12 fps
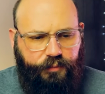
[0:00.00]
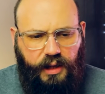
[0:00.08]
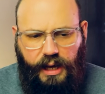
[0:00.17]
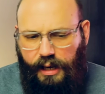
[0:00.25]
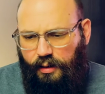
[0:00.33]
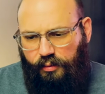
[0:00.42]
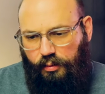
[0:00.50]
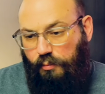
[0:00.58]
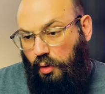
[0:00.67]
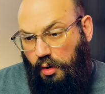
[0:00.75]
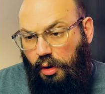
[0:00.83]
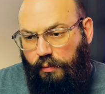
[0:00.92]
And
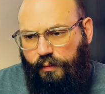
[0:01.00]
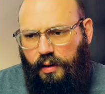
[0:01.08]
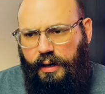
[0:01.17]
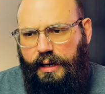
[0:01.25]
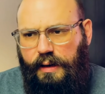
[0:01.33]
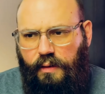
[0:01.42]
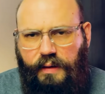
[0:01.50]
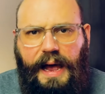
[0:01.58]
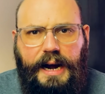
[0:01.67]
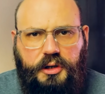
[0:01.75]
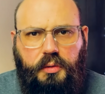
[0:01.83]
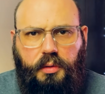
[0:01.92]
moreover, it is
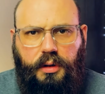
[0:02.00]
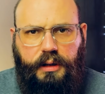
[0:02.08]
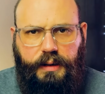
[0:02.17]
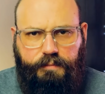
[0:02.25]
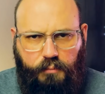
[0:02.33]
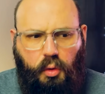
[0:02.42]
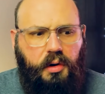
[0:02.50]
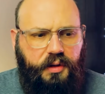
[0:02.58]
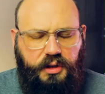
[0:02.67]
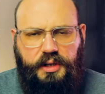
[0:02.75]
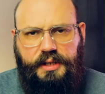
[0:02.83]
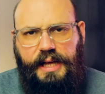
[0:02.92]
actually more than
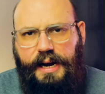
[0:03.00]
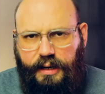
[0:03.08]
just that.